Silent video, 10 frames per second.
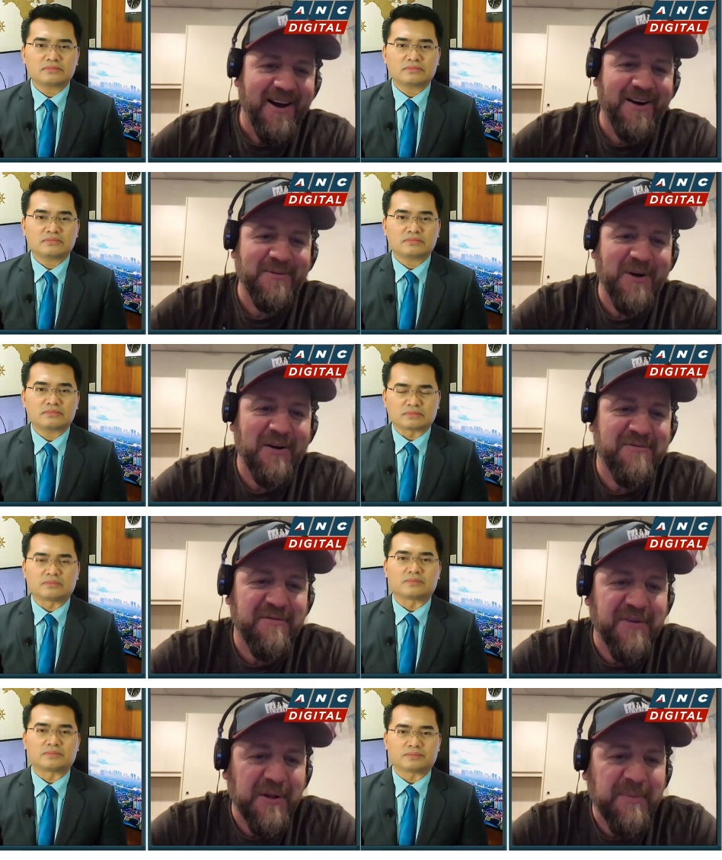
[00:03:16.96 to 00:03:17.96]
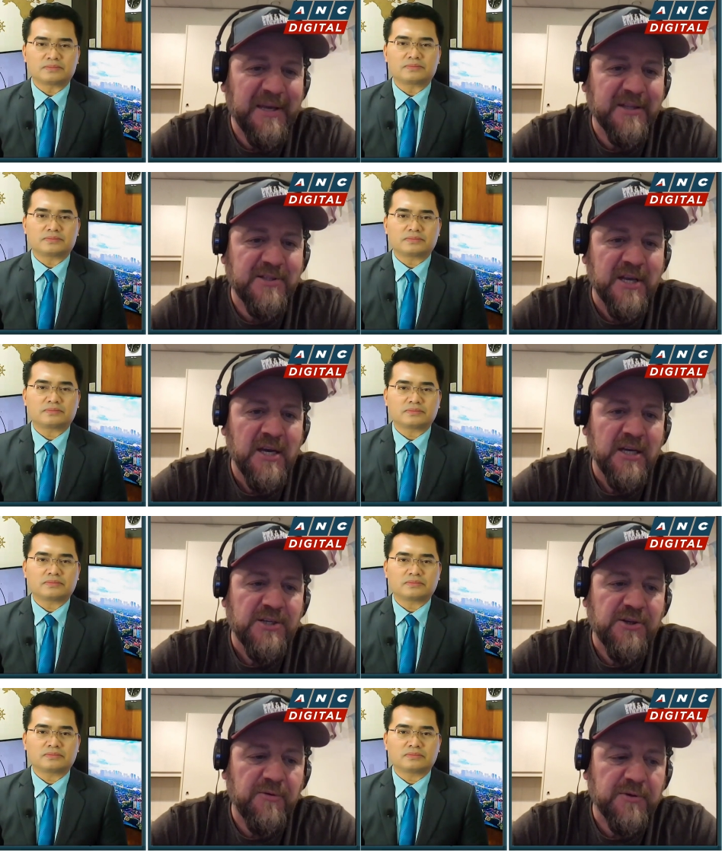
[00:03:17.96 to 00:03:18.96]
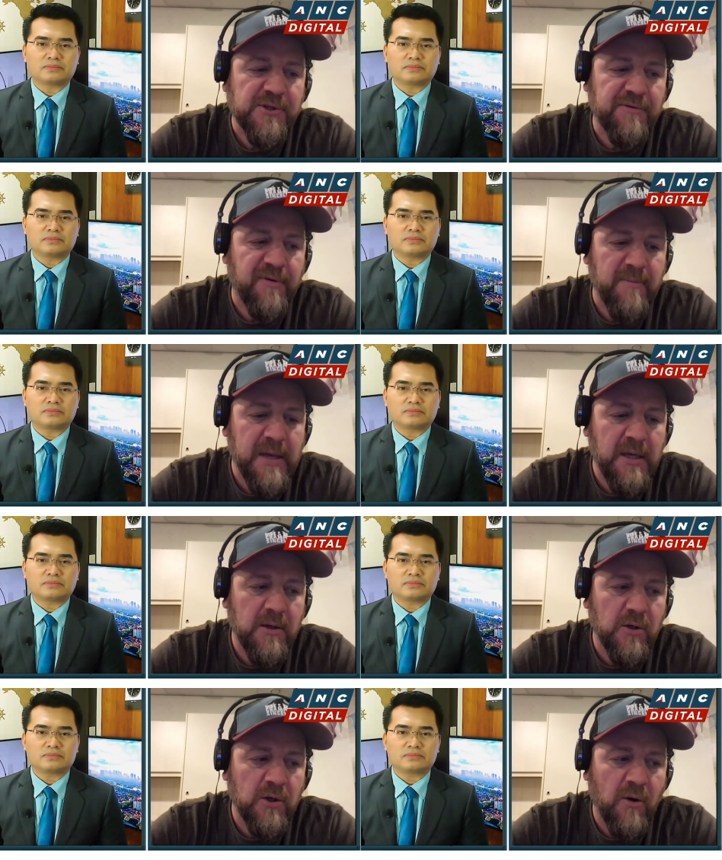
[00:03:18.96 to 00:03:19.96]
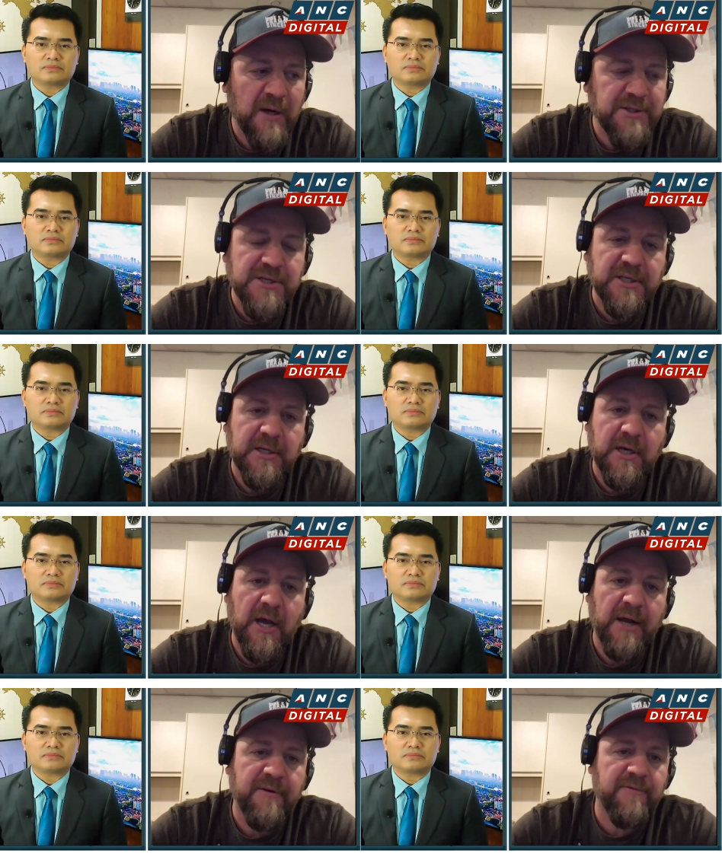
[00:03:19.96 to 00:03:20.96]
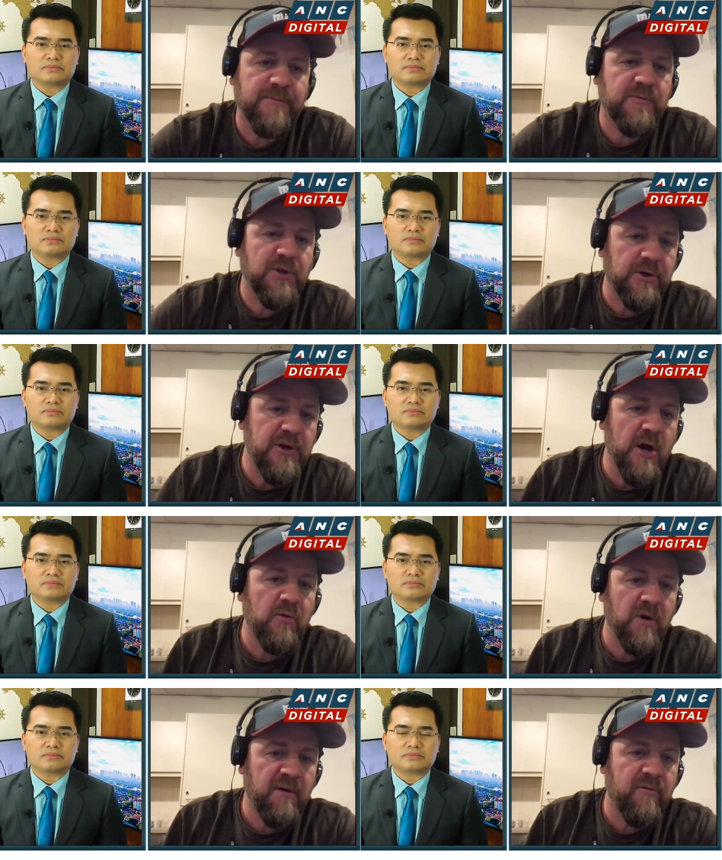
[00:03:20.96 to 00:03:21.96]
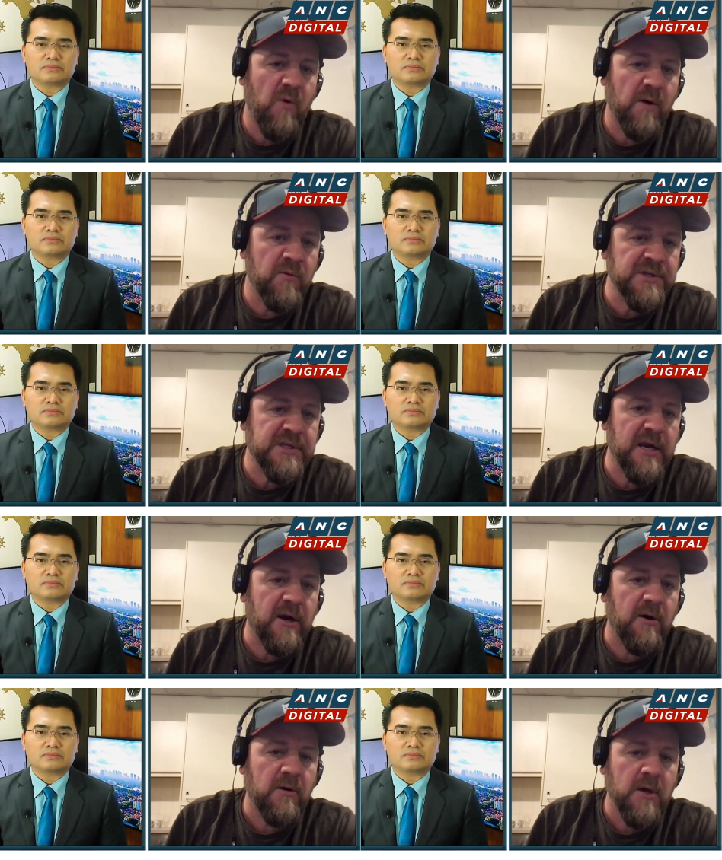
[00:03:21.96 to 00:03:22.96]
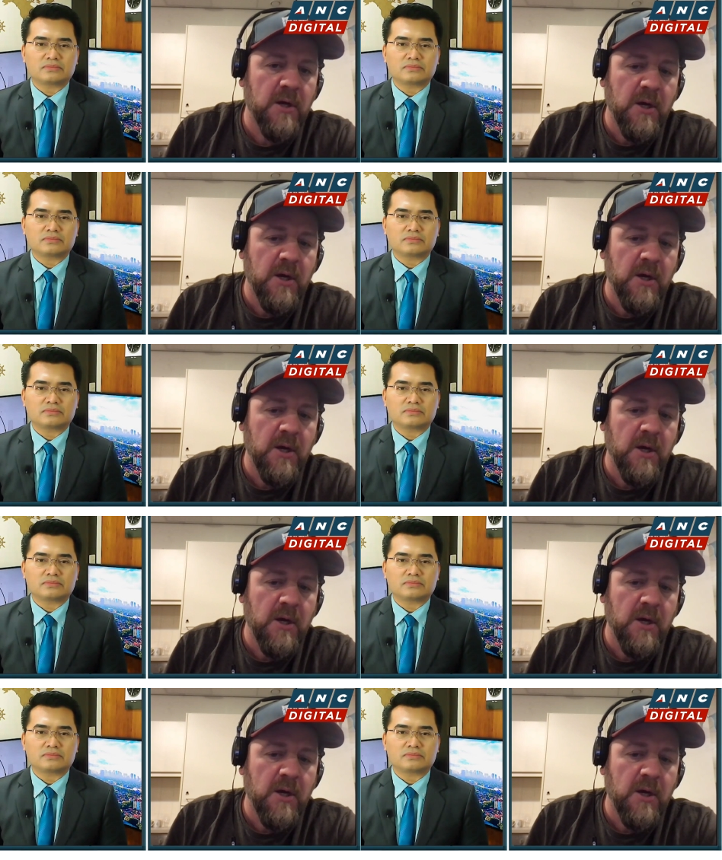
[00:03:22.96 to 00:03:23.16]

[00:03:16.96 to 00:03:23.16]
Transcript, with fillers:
Speaker 1: of, of mm-hmm. the Philippines. So, so for me, you know, I just kind of took note of what was there.